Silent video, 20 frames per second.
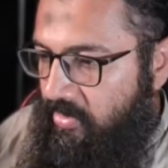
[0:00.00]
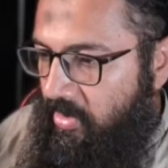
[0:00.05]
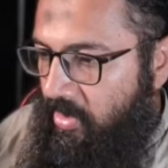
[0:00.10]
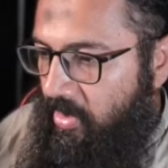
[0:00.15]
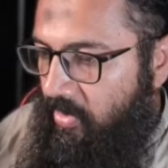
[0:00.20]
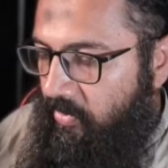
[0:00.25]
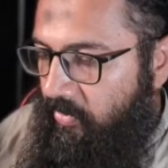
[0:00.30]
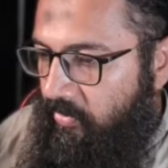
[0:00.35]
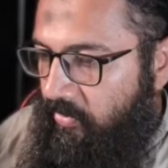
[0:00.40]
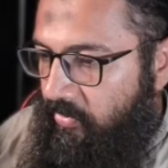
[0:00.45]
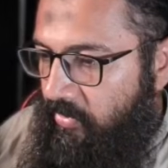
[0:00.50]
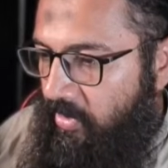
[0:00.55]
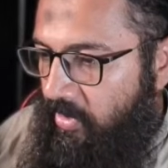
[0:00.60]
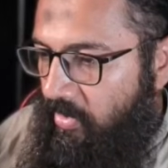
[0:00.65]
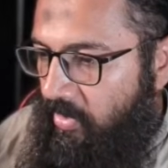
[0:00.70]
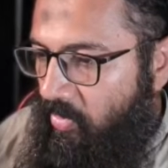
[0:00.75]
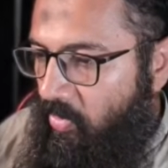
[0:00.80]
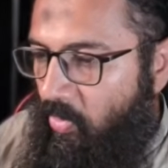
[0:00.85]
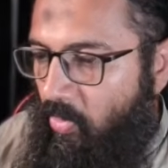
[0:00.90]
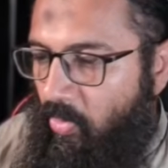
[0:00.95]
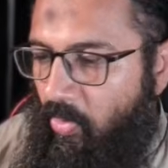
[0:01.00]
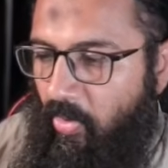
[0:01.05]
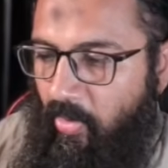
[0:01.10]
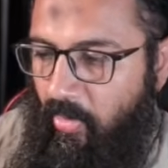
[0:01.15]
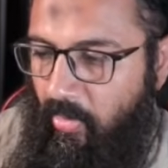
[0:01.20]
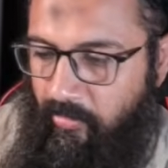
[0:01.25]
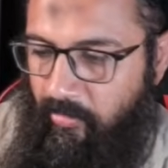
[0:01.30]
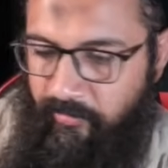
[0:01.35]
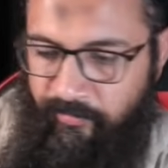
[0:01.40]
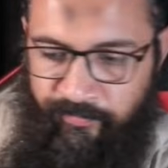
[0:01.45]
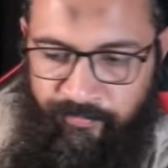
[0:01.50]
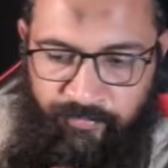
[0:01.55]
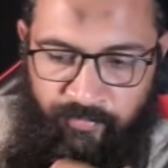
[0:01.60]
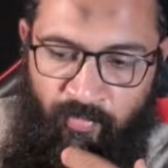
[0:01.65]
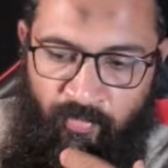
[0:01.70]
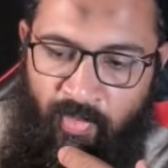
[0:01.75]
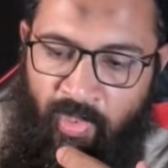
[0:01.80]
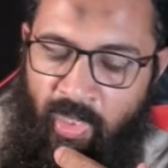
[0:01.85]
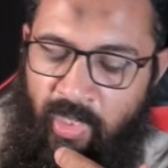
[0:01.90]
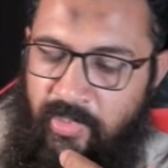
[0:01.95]
down the whole
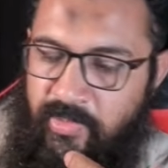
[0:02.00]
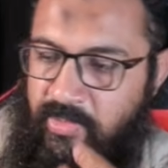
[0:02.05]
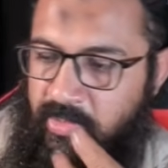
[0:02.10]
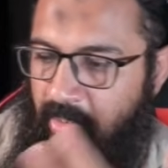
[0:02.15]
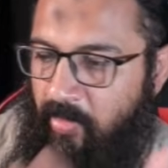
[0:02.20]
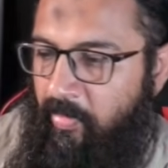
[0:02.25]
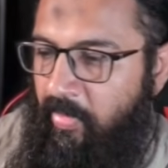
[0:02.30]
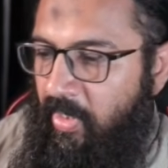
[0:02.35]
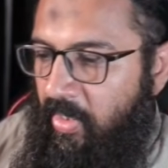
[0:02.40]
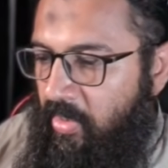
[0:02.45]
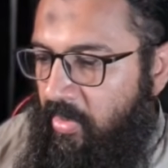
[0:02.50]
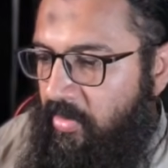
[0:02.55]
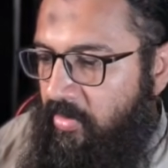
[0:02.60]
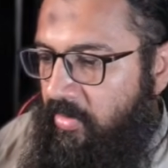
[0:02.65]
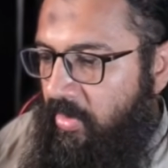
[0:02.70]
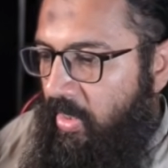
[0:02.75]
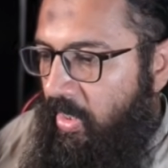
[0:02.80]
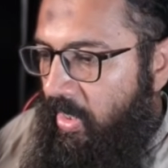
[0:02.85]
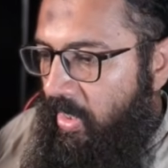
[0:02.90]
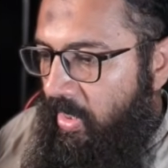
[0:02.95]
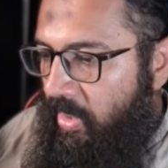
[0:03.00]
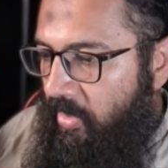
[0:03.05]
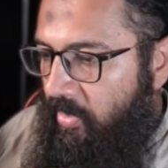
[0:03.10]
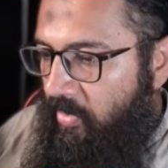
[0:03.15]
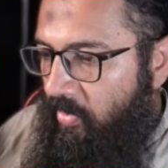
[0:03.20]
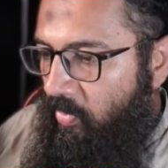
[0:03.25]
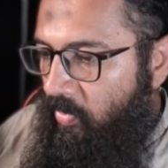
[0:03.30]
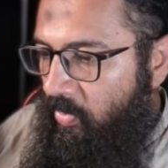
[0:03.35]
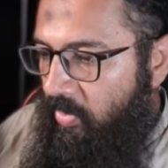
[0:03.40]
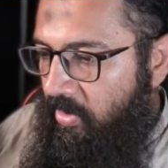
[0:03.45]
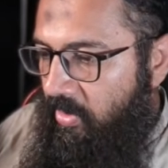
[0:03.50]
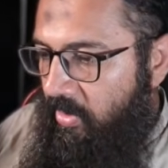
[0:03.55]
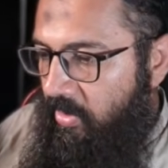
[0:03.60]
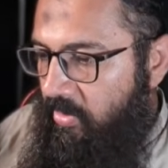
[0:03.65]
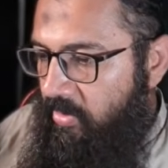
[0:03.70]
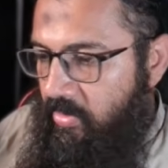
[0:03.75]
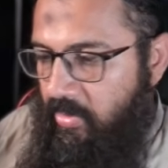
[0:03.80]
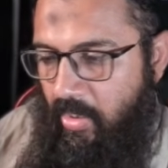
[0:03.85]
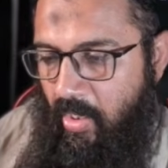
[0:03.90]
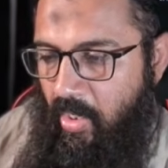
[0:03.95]
summary that what
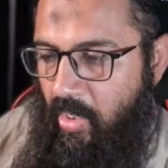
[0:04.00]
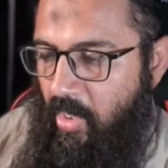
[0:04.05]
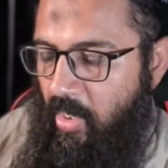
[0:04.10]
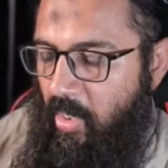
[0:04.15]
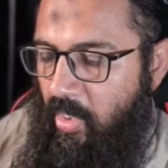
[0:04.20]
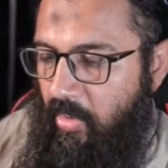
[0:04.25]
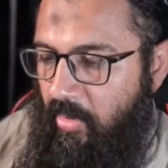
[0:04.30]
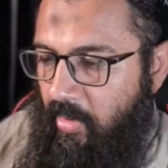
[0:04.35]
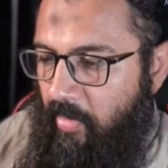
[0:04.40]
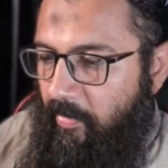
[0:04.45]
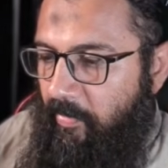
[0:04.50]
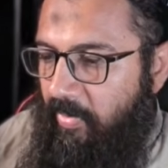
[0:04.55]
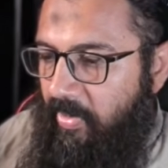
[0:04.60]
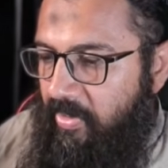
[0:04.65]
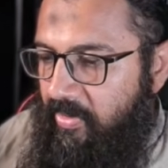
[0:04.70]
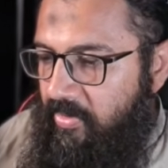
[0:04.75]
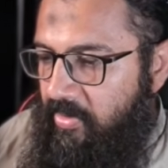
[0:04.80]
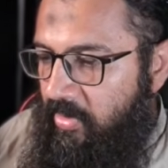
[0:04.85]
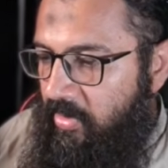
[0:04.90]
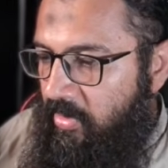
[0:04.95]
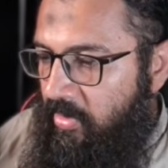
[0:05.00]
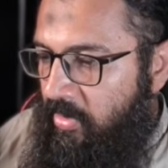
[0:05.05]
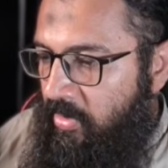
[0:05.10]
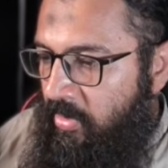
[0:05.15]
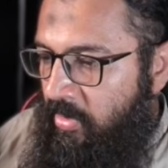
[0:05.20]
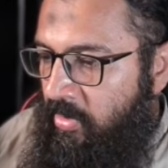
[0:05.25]
it completed.